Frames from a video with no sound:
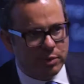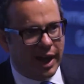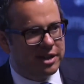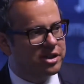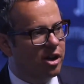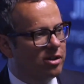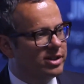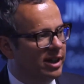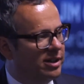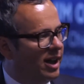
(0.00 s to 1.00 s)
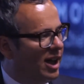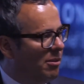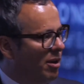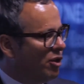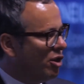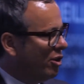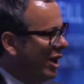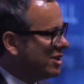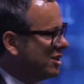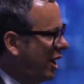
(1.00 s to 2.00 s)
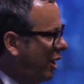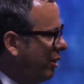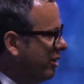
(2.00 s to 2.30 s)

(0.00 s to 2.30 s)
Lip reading: we get started, have you got your yes-no